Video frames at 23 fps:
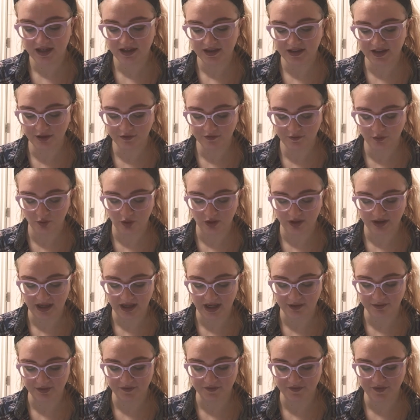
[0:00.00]
Therefore,
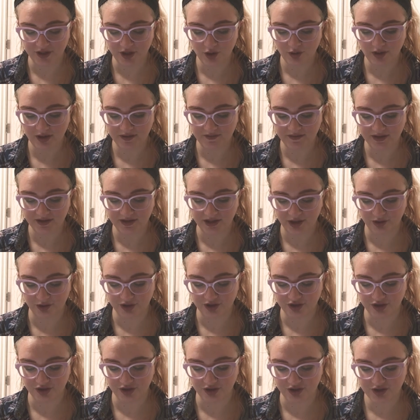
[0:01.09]
a review of the
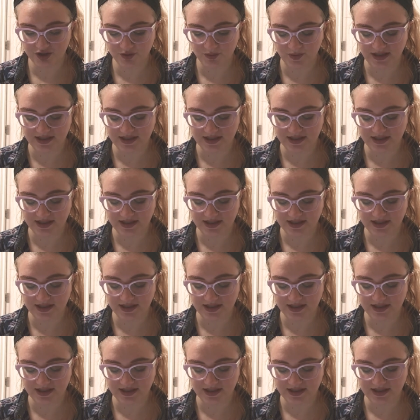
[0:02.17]
literature to